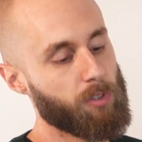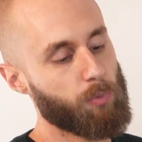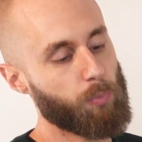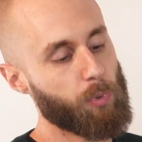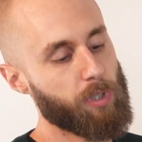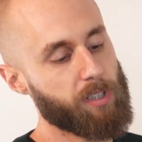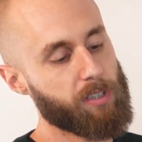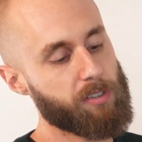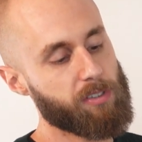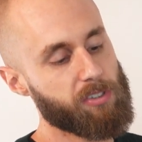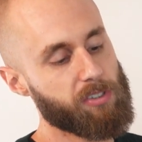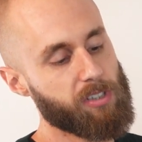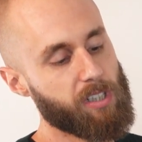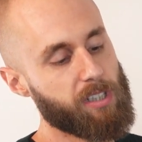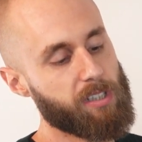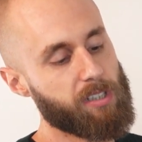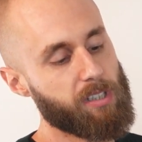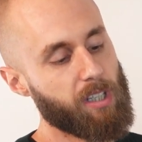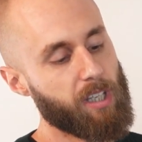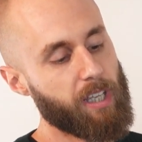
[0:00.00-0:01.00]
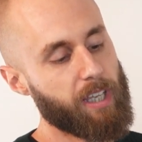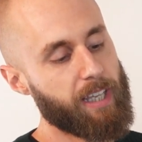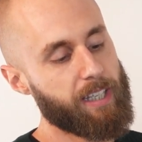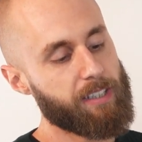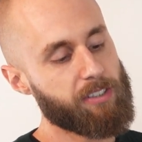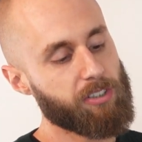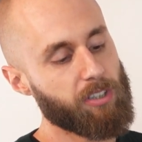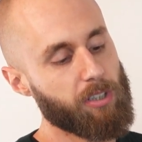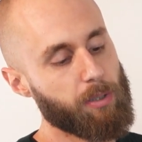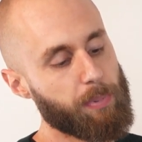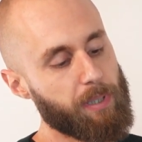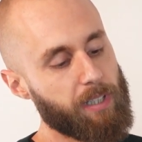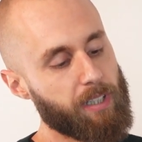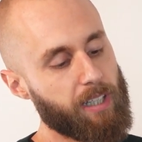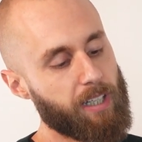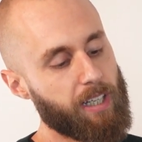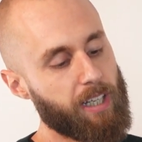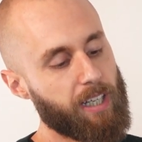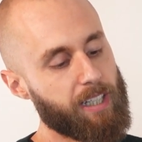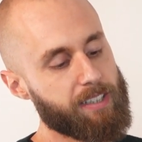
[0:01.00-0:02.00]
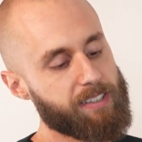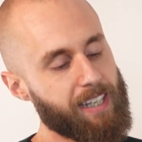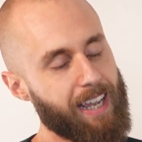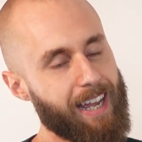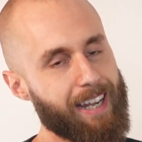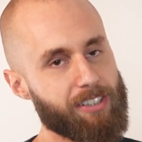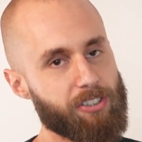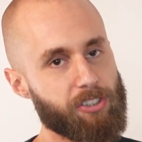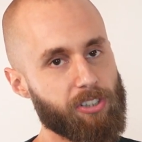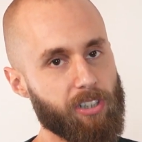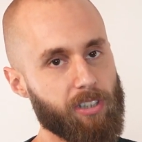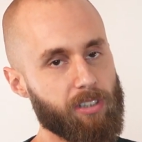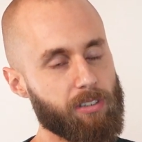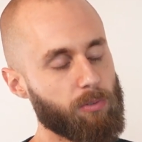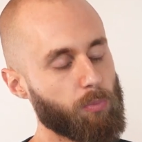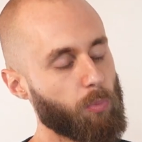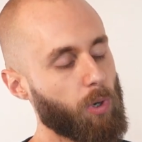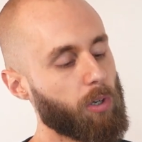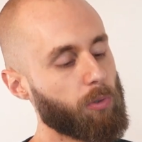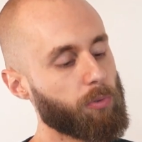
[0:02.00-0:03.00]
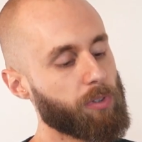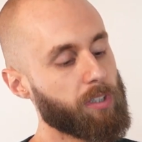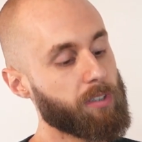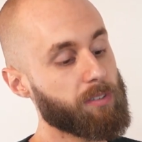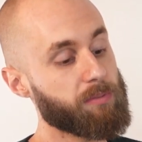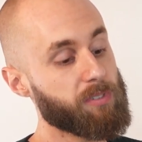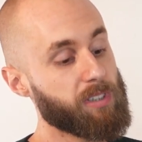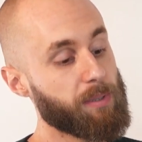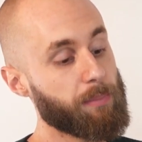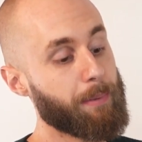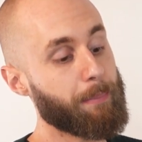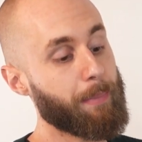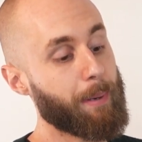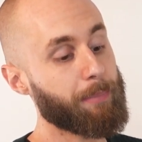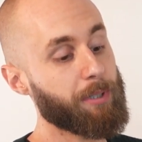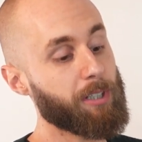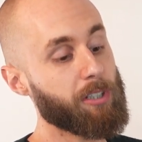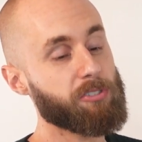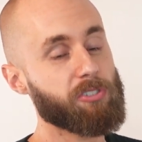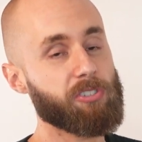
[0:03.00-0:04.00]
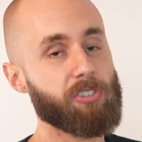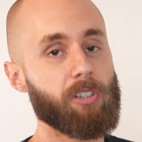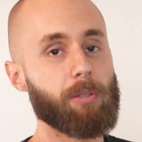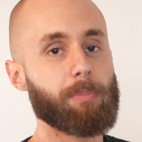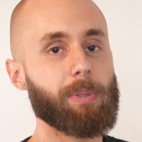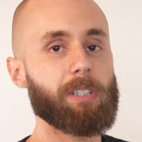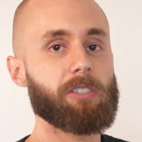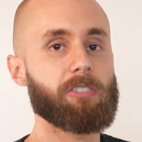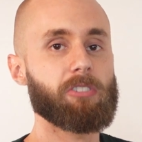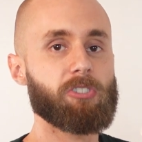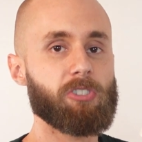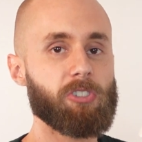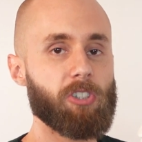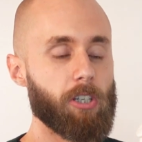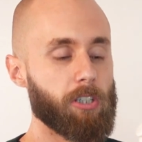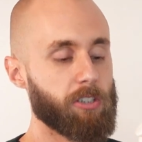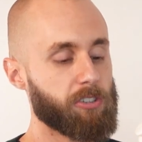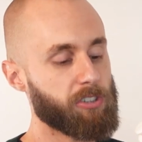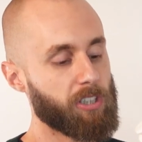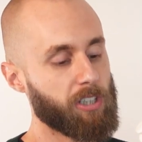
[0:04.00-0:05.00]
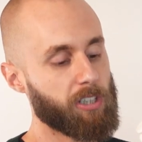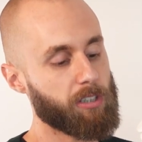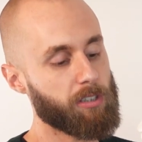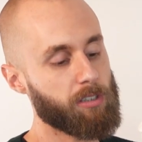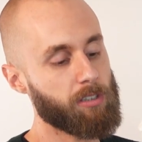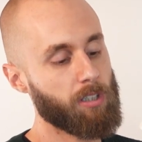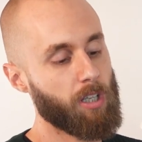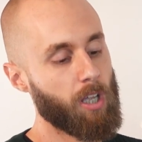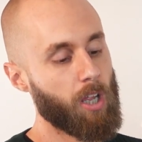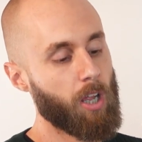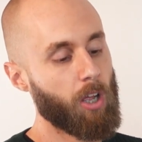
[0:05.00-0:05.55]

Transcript: we can see it's going to be attaching, well the semimembranosus is going to be inserting